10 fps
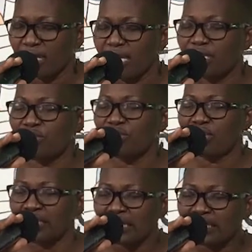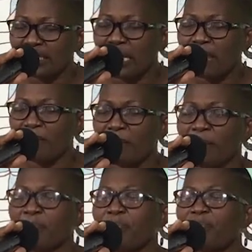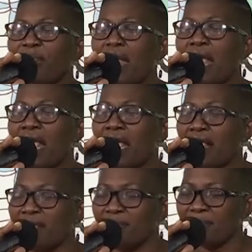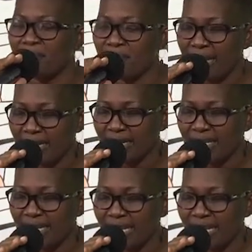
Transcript: In Jesus' name, amen.